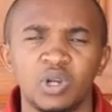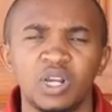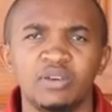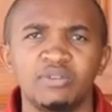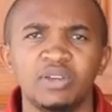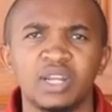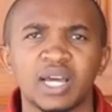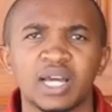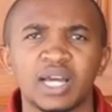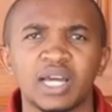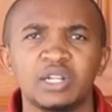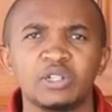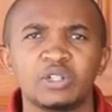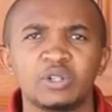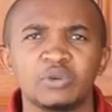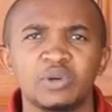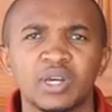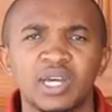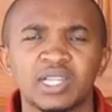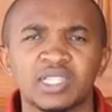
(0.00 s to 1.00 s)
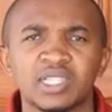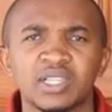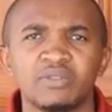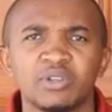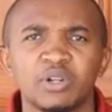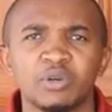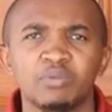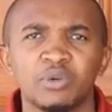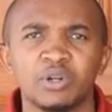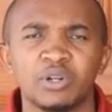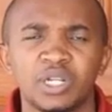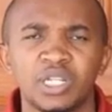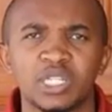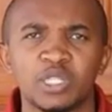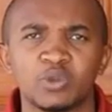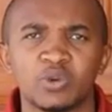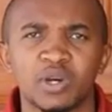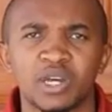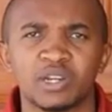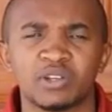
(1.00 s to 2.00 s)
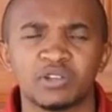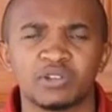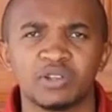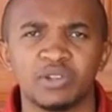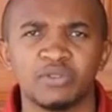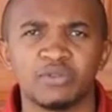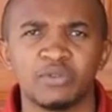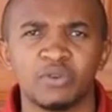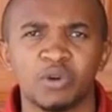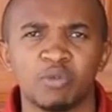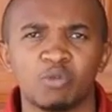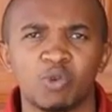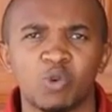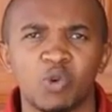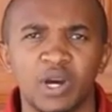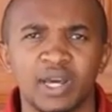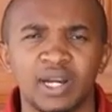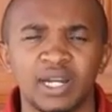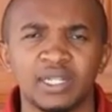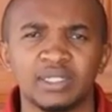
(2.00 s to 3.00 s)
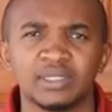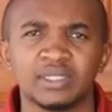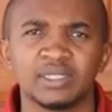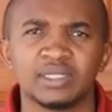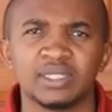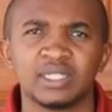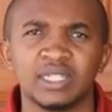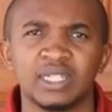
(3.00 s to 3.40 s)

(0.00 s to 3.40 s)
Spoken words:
We live in a country where several bodies were retrieved from quarry,